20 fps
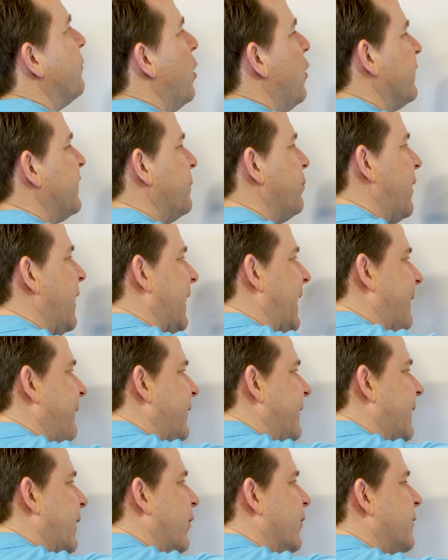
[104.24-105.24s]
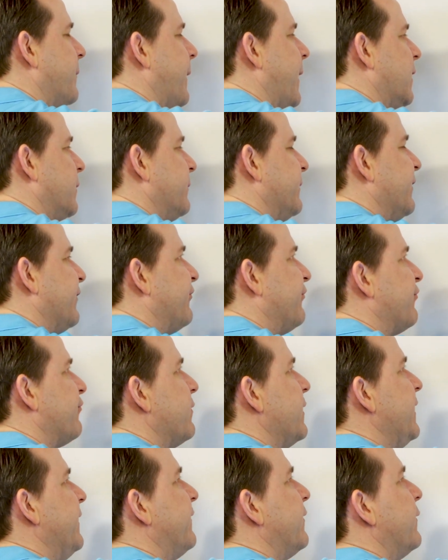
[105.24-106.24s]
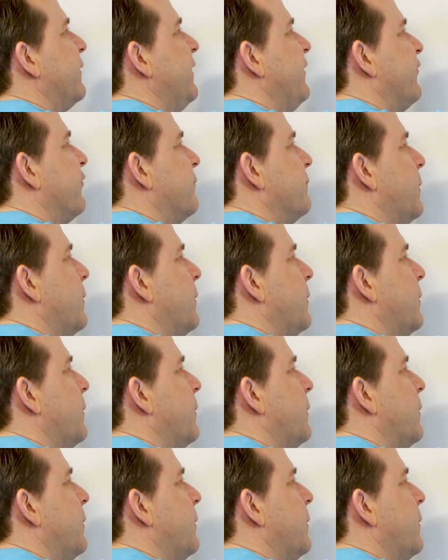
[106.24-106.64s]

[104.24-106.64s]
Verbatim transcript: multiplying everything on the bottom of this tree, so these are